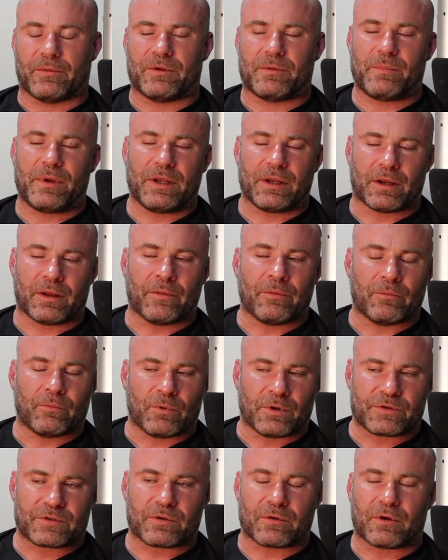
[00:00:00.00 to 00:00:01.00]
depending on
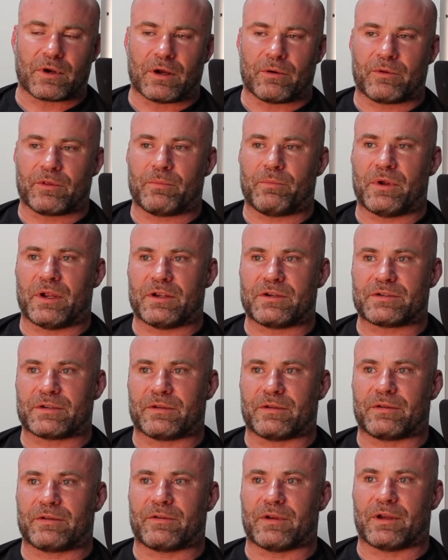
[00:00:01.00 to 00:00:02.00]
what's going on with the
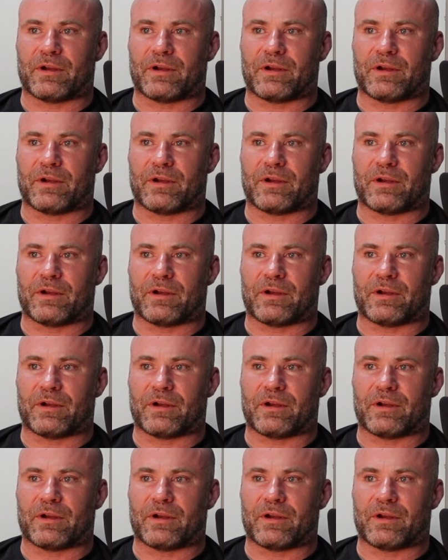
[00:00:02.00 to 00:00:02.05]
patient,